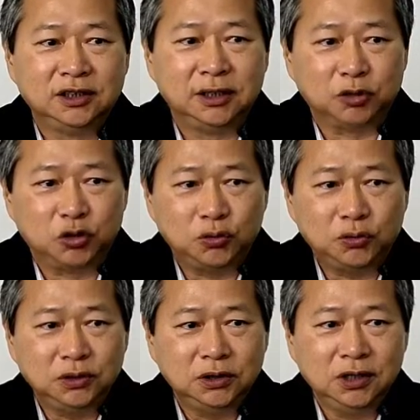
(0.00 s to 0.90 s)
Number
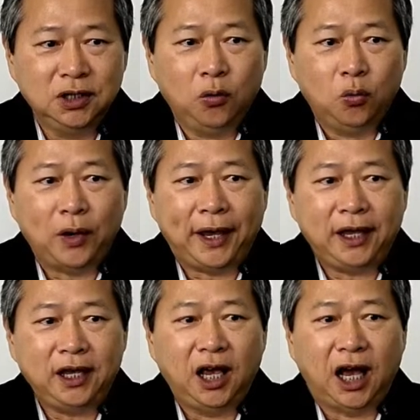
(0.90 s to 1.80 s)
two,
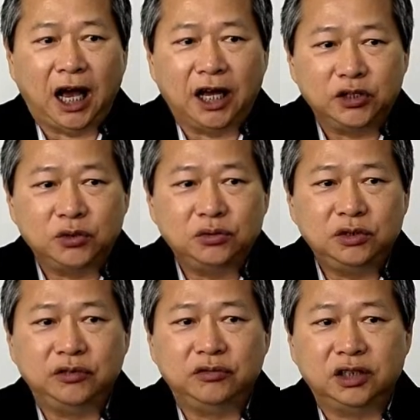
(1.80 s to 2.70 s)
where are you
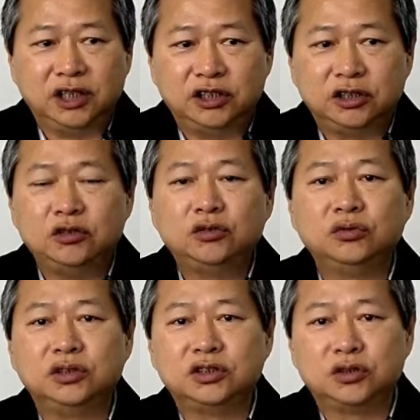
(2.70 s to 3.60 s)
in relation
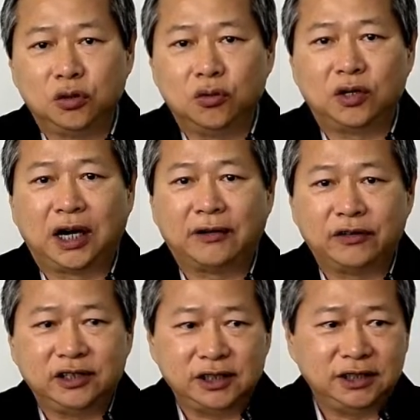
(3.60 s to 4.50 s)
to this goal
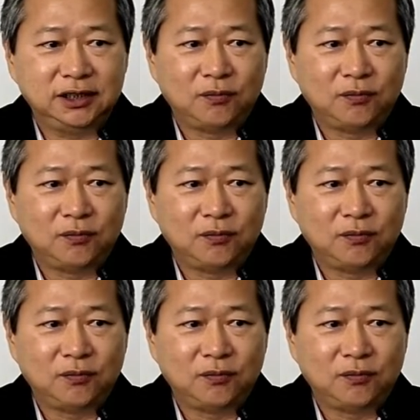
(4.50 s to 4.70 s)
currently?